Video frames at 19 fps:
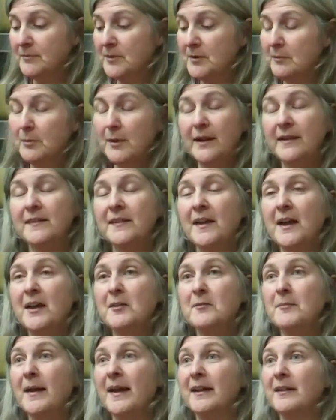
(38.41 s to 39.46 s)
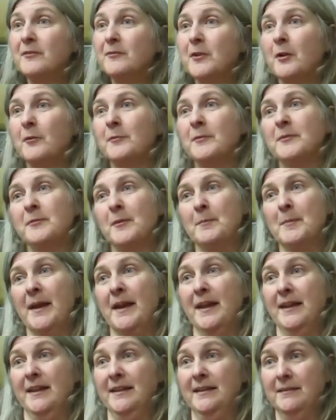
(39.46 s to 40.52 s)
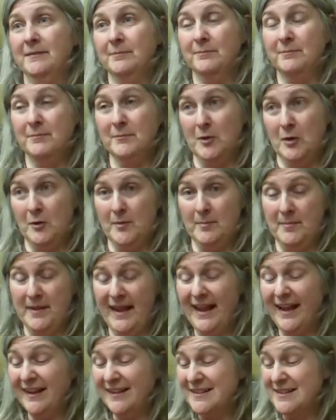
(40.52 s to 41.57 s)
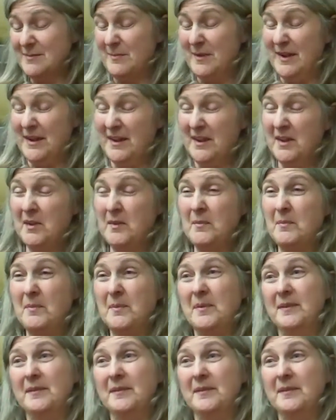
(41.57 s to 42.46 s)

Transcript: the right side, going from my lower back to my hip,